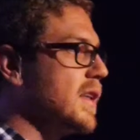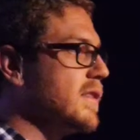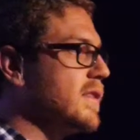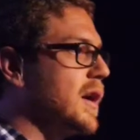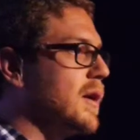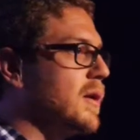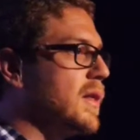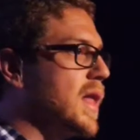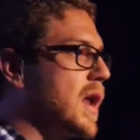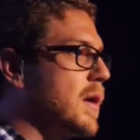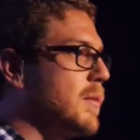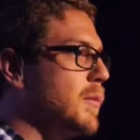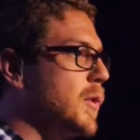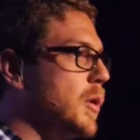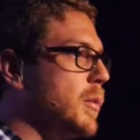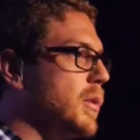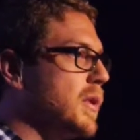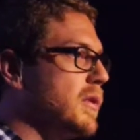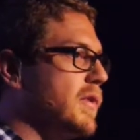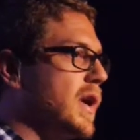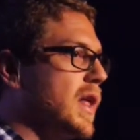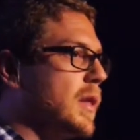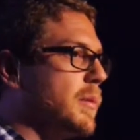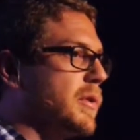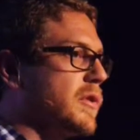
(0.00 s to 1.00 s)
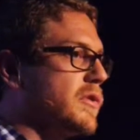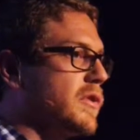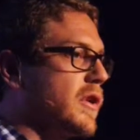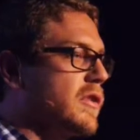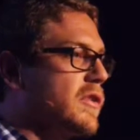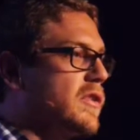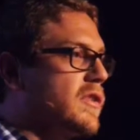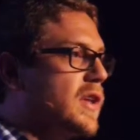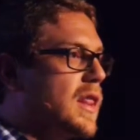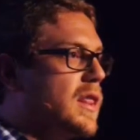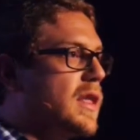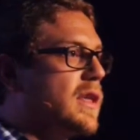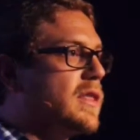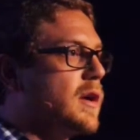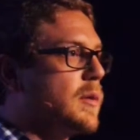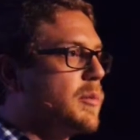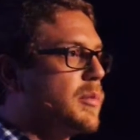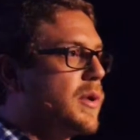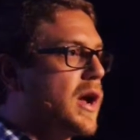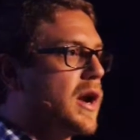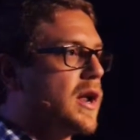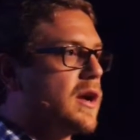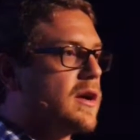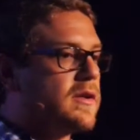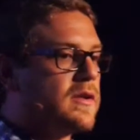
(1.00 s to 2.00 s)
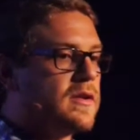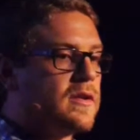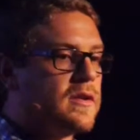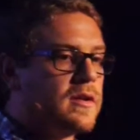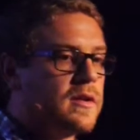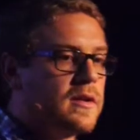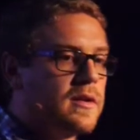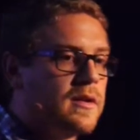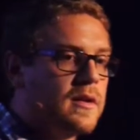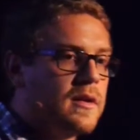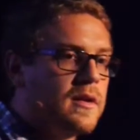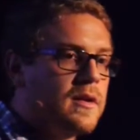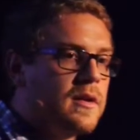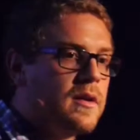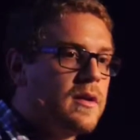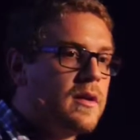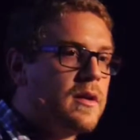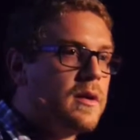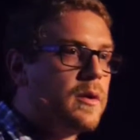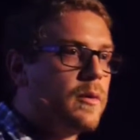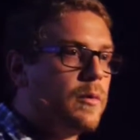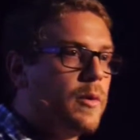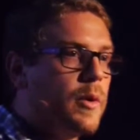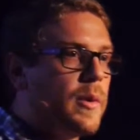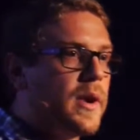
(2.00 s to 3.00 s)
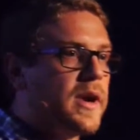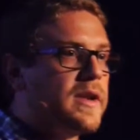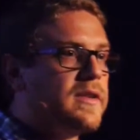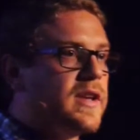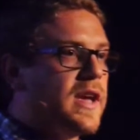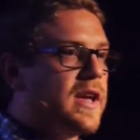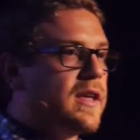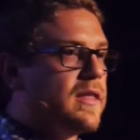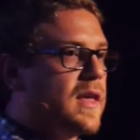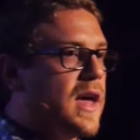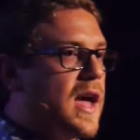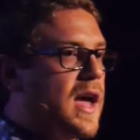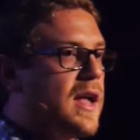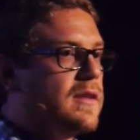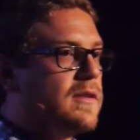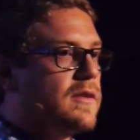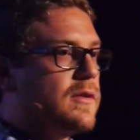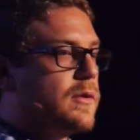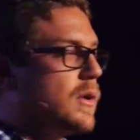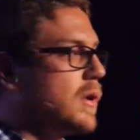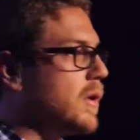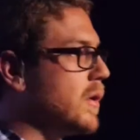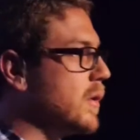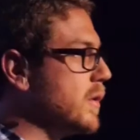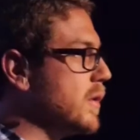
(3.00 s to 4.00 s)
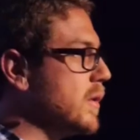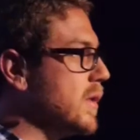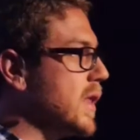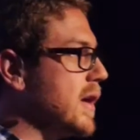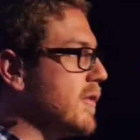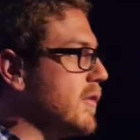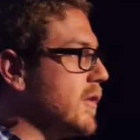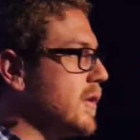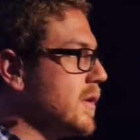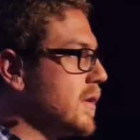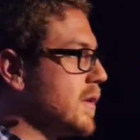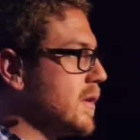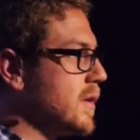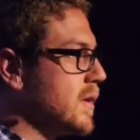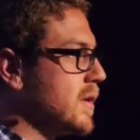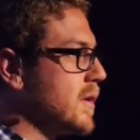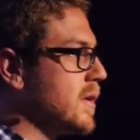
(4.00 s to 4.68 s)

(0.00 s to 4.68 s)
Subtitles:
that's how a lot of mobile developers are selling their products. We want to take that to a whole new level.